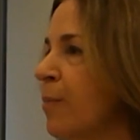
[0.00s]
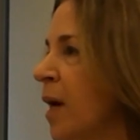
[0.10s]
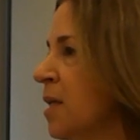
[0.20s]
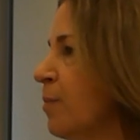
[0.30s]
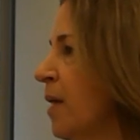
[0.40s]

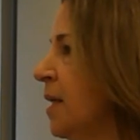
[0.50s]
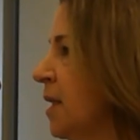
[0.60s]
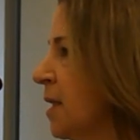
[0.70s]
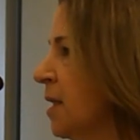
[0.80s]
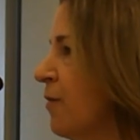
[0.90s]
impacted by the
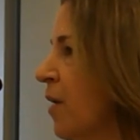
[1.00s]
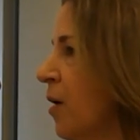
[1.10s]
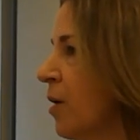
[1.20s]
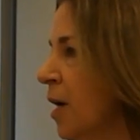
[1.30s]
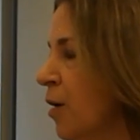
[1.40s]
Dixie
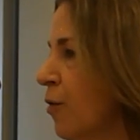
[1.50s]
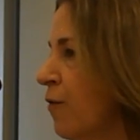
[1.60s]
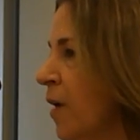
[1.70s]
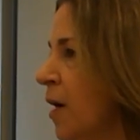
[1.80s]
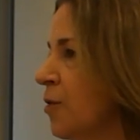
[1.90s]
Fire and other
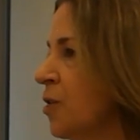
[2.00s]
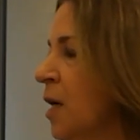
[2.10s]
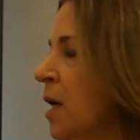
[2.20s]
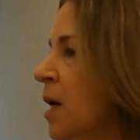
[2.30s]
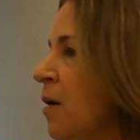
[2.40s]
fires,
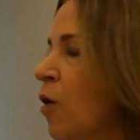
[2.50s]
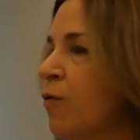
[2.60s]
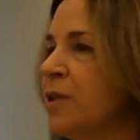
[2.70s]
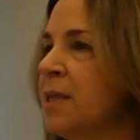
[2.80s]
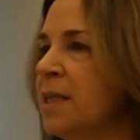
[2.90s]

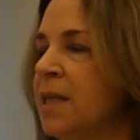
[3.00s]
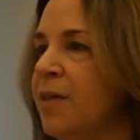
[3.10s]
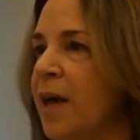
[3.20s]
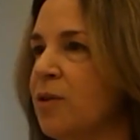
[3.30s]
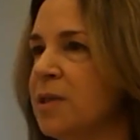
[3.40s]
over
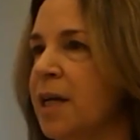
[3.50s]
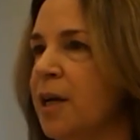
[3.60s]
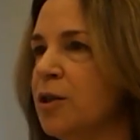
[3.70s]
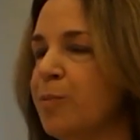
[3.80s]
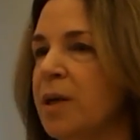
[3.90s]
60,000
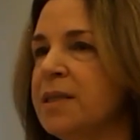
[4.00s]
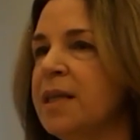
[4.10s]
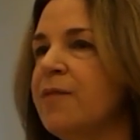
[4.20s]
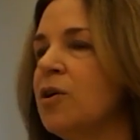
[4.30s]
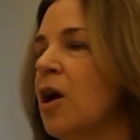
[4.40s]
acres plus,
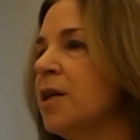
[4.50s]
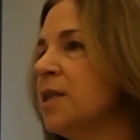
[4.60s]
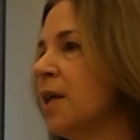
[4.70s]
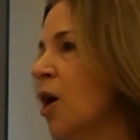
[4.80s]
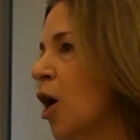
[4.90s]
they've gone
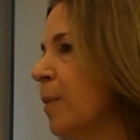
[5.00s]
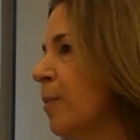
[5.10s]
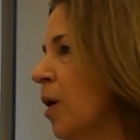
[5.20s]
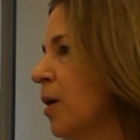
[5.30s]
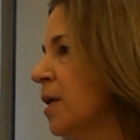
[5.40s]
to the
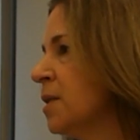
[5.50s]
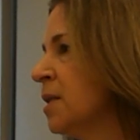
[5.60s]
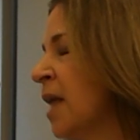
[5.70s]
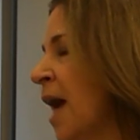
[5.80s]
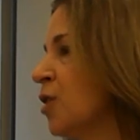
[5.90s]
carbon markets
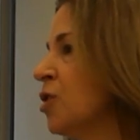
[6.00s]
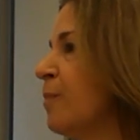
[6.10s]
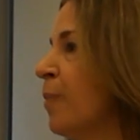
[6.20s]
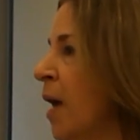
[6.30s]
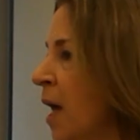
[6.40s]
to actually
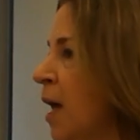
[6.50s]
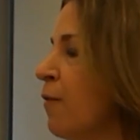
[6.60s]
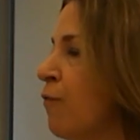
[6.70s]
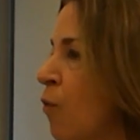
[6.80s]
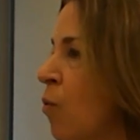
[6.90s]
pay
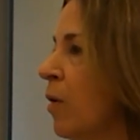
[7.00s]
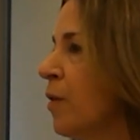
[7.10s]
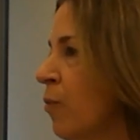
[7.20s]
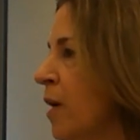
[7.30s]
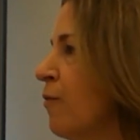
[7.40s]
for
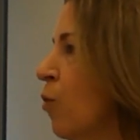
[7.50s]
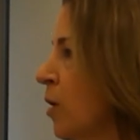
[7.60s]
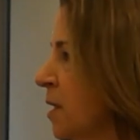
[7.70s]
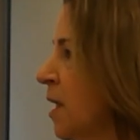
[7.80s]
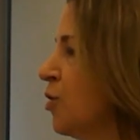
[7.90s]
the
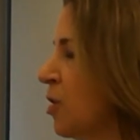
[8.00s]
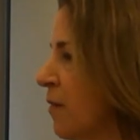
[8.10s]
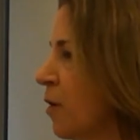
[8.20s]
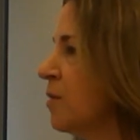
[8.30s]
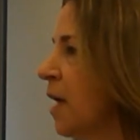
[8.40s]
reforestation
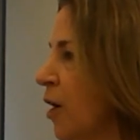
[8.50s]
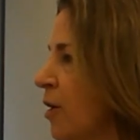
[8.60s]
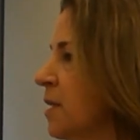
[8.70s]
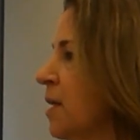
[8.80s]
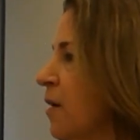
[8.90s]
of those
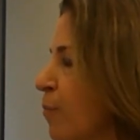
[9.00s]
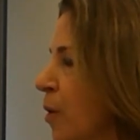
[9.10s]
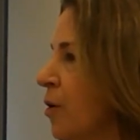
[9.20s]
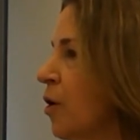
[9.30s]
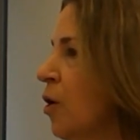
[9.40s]
areas that have
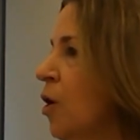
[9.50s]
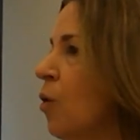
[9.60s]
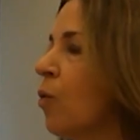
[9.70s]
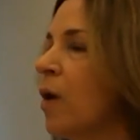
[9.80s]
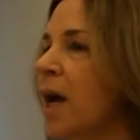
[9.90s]
burned.
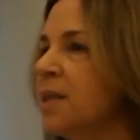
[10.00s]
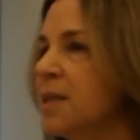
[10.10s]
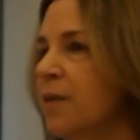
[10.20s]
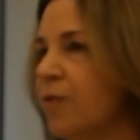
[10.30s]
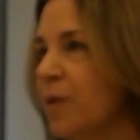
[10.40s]
We're
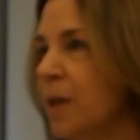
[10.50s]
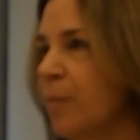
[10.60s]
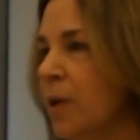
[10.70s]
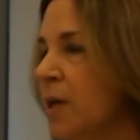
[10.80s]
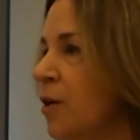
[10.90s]
asking for the
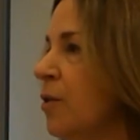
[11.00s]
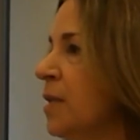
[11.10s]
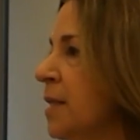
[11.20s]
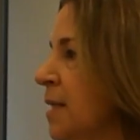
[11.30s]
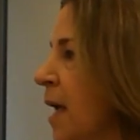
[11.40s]
ability to do the
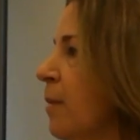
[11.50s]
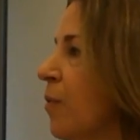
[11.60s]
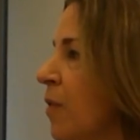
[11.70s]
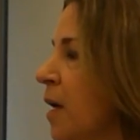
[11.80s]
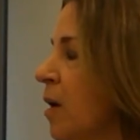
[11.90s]
same
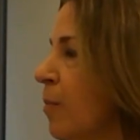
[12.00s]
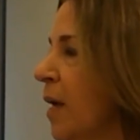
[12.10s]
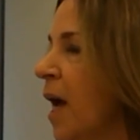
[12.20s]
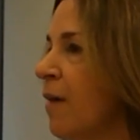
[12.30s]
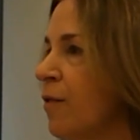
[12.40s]
thing on
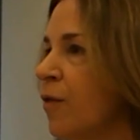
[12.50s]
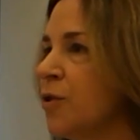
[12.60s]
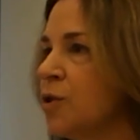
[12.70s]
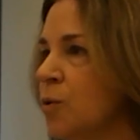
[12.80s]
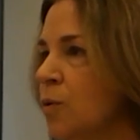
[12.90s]
behalf of our
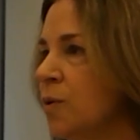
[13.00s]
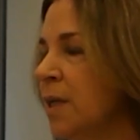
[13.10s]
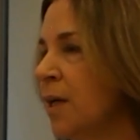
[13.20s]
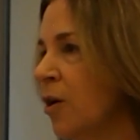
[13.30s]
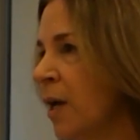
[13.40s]
schools
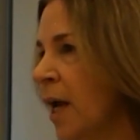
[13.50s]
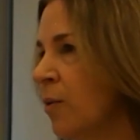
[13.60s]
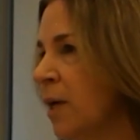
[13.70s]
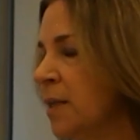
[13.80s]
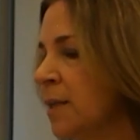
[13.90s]
and our
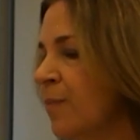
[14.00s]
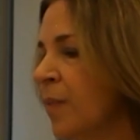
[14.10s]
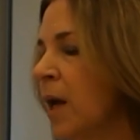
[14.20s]
counties.